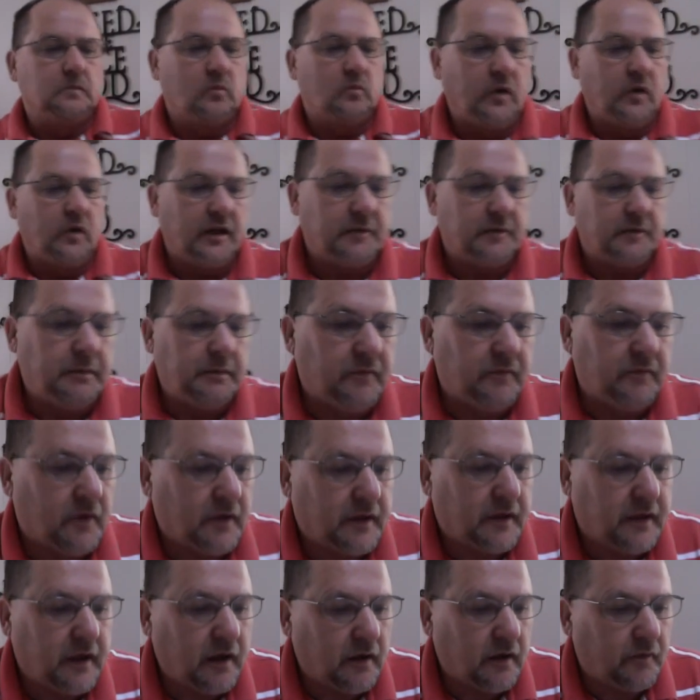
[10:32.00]
have to be very
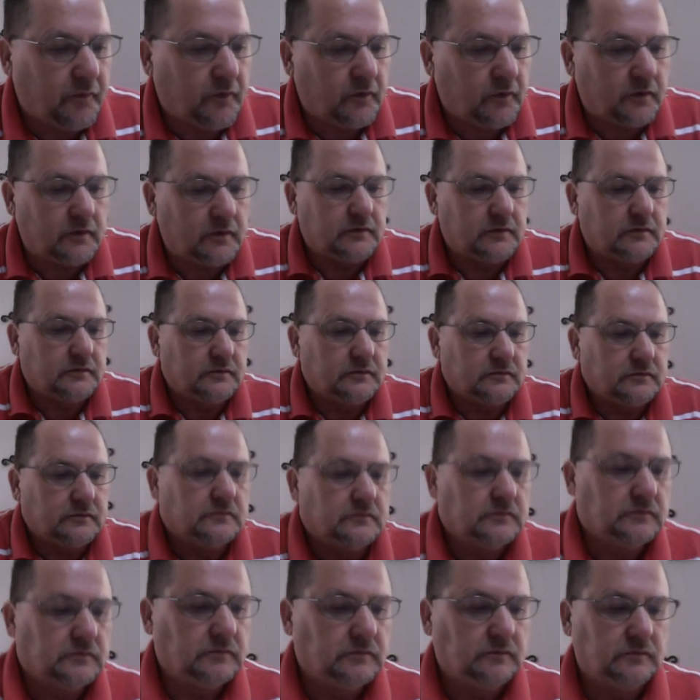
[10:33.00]
careful
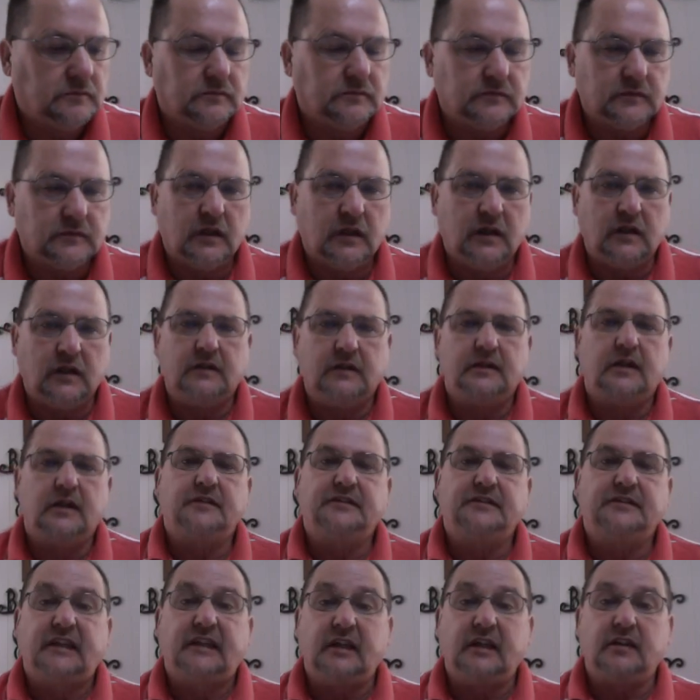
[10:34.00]
not
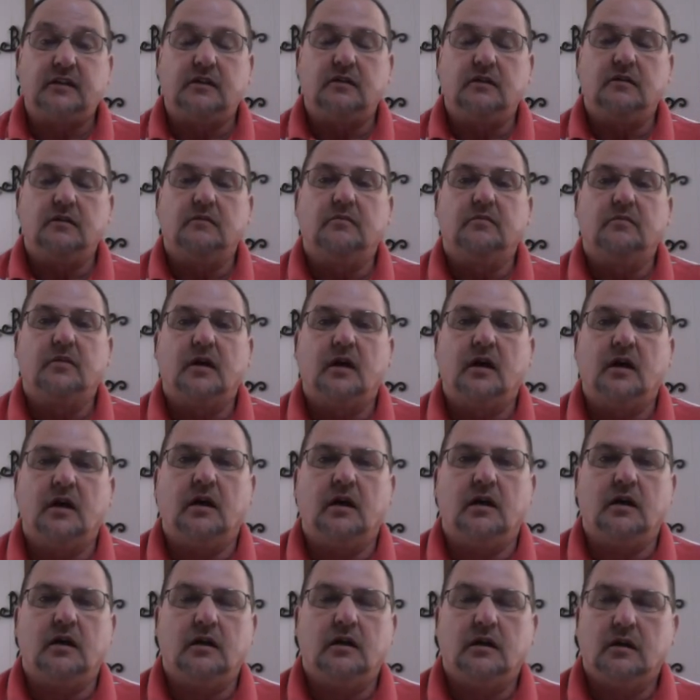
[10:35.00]
to get
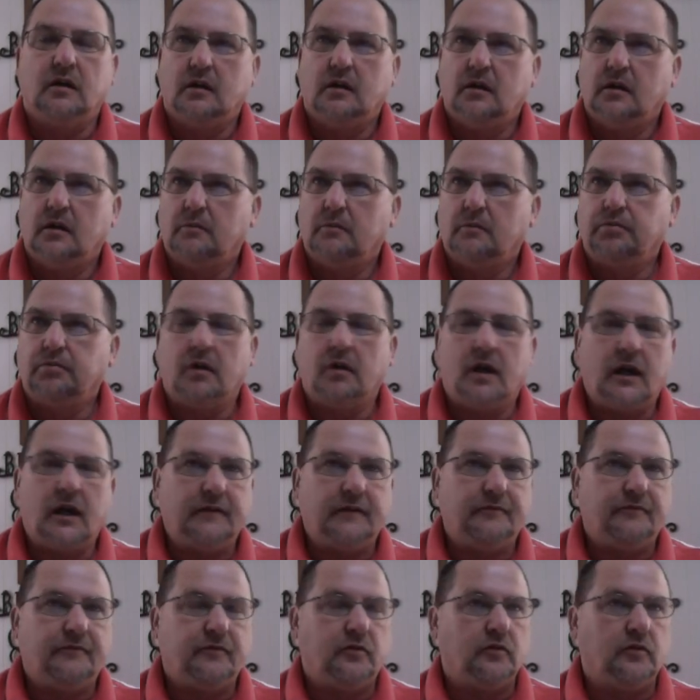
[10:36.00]

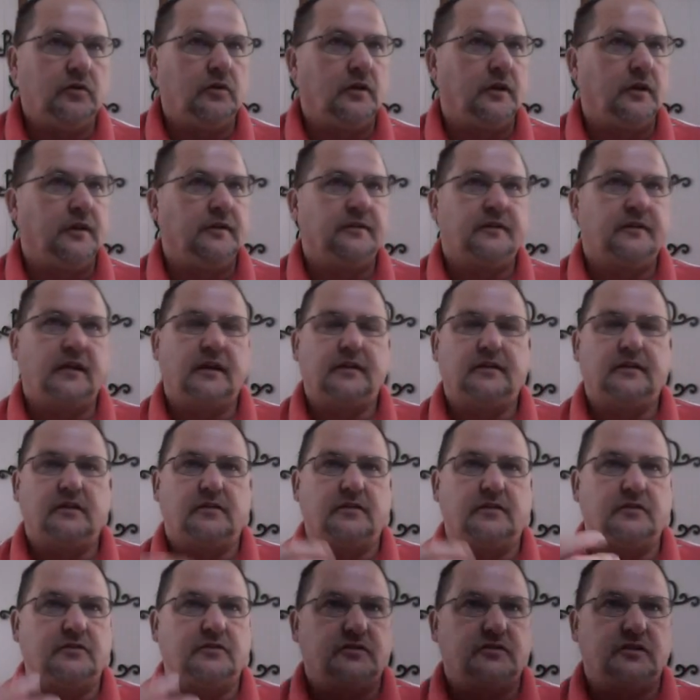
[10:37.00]
prideful and think that
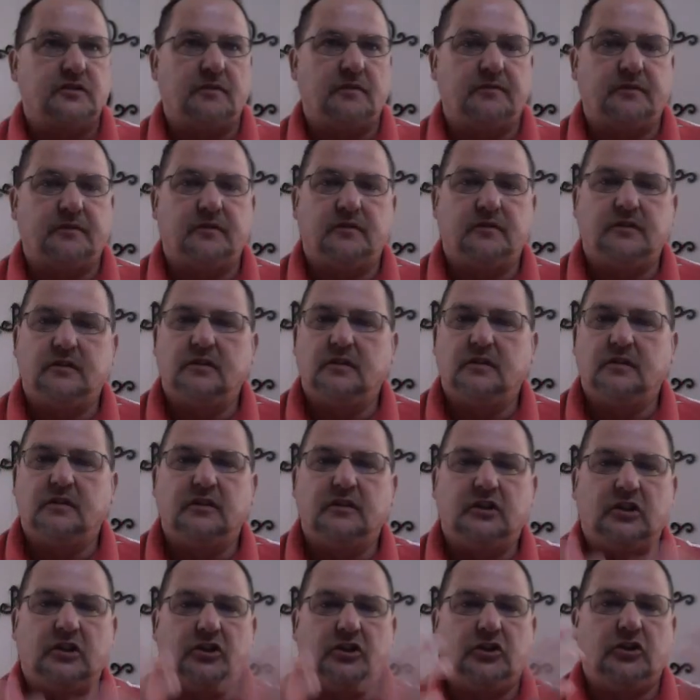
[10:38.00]
there's something
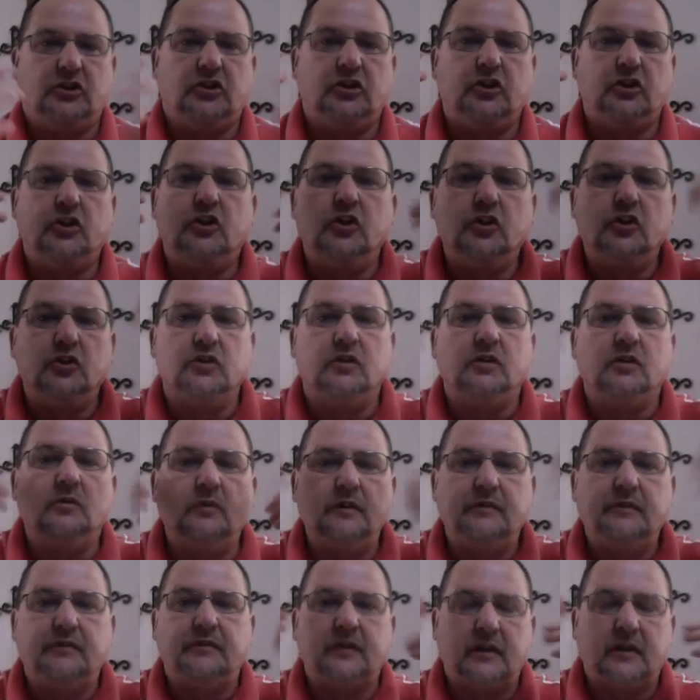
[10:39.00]
new that
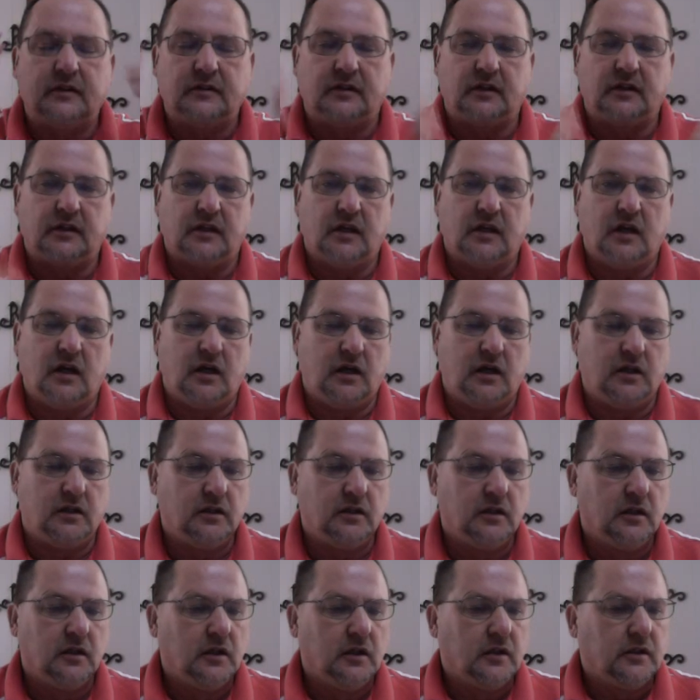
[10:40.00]
we've suddenly got.
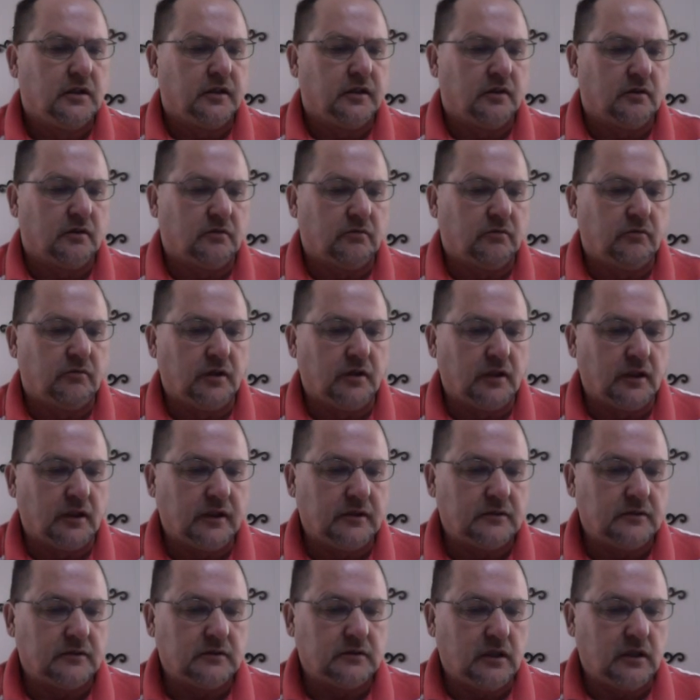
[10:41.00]
You know, really,
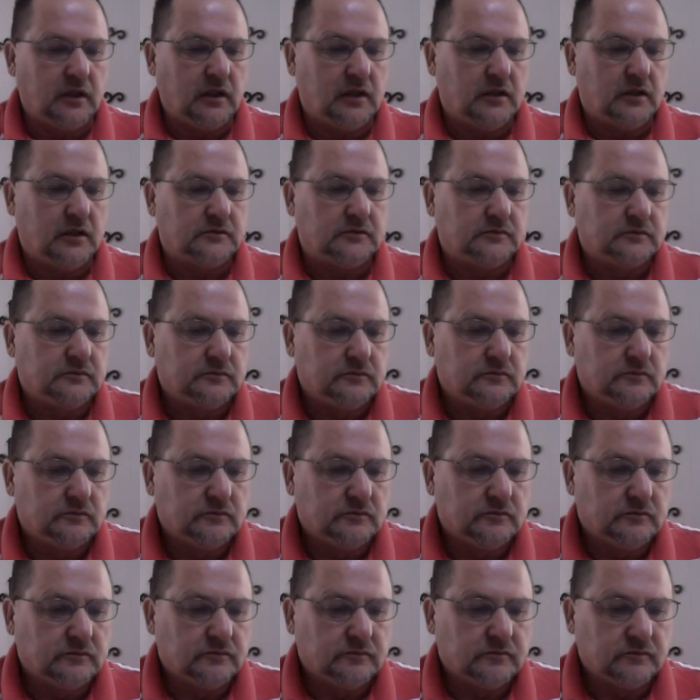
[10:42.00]

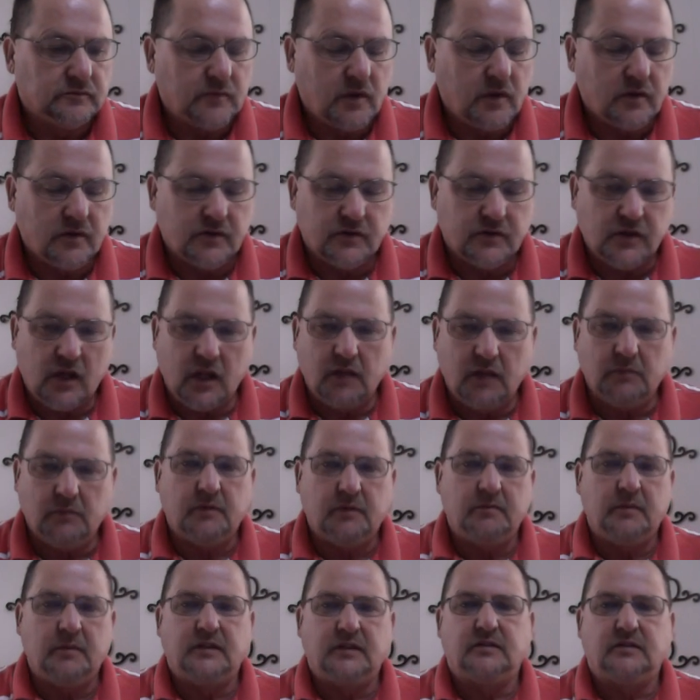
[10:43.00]

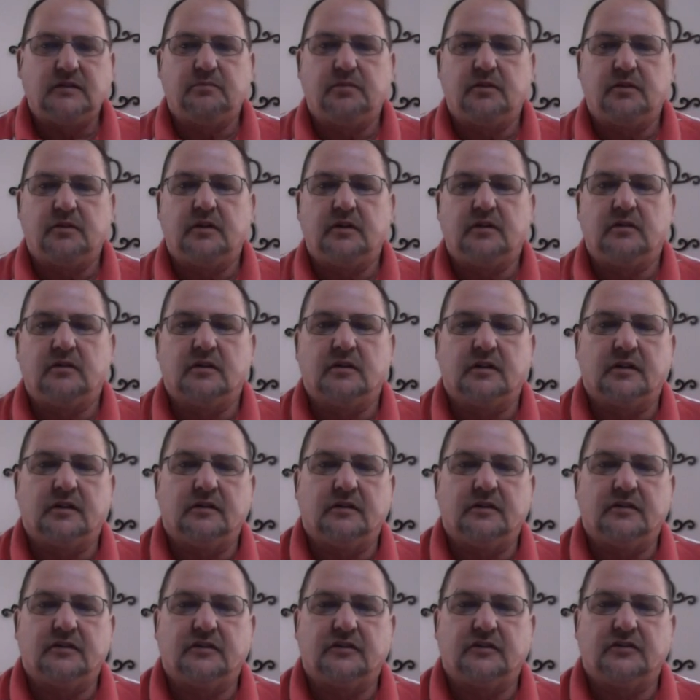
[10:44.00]
Solomon makes it pretty clear to
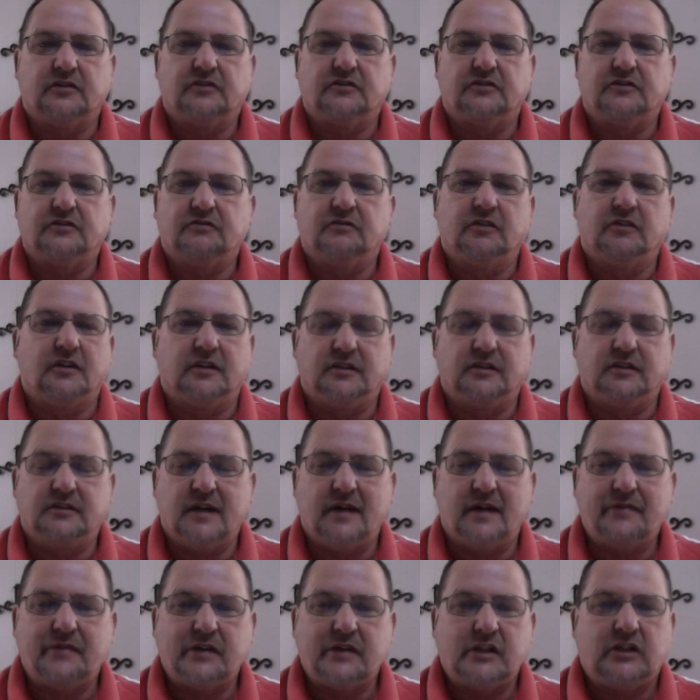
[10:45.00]
us that there's really
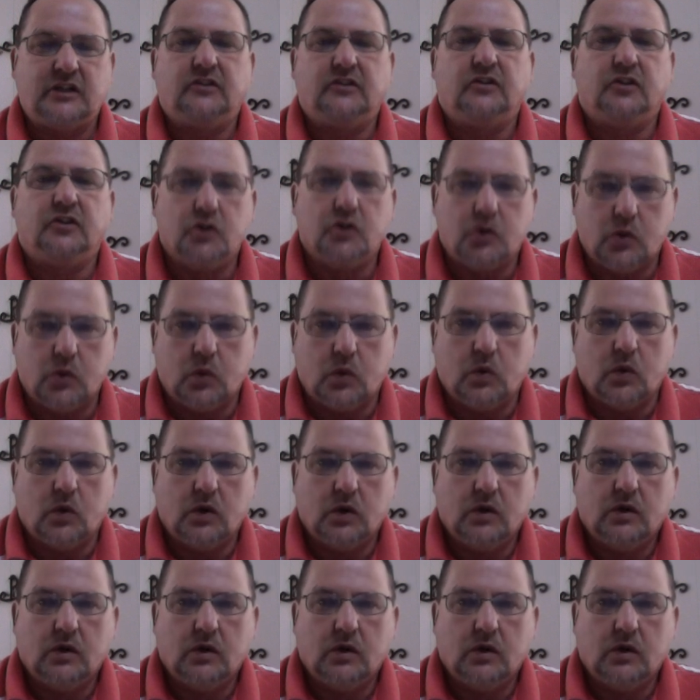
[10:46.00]
nothing new.